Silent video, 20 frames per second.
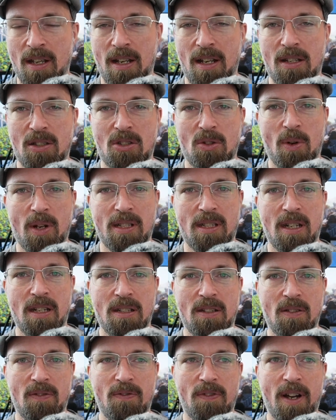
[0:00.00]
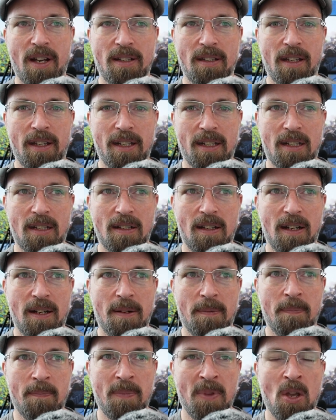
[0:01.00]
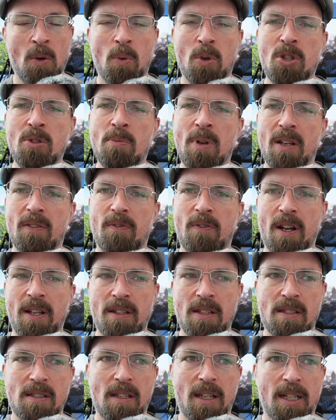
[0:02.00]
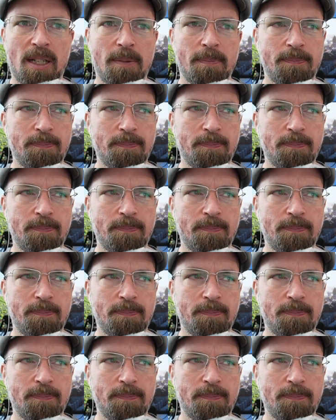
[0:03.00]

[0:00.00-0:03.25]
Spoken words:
And so I tend to find like, you might find this like